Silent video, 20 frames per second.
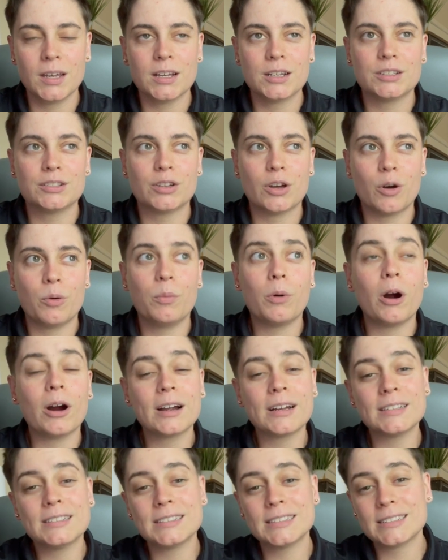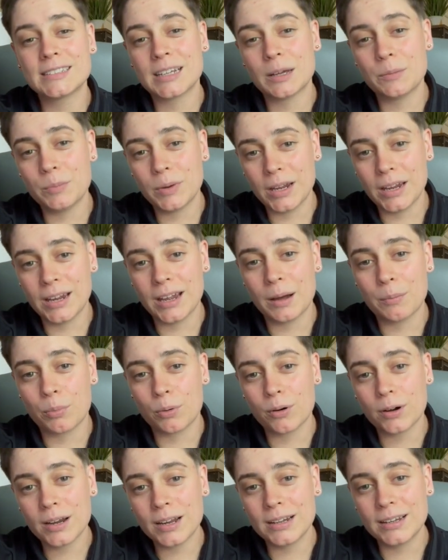So Parkinson's can be a
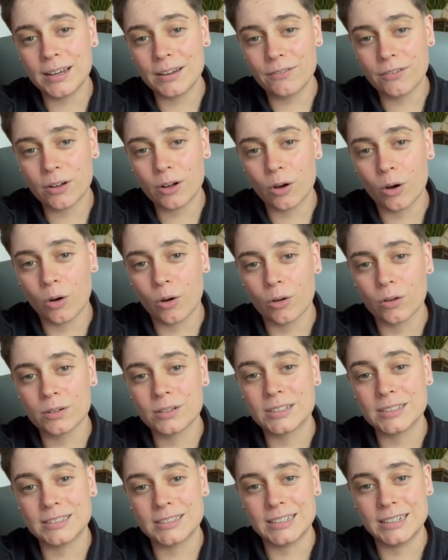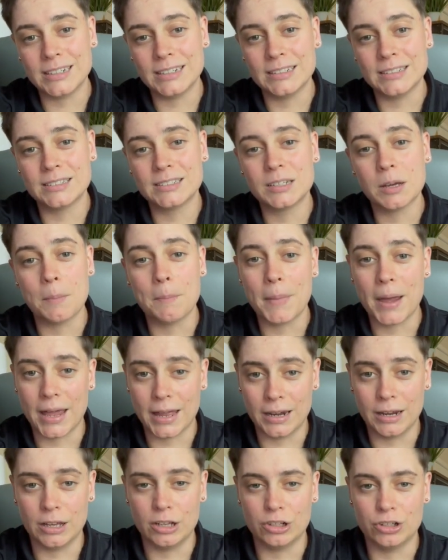pretty difficult disease to
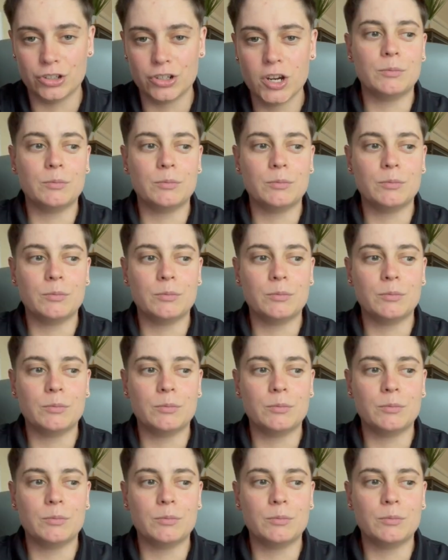manage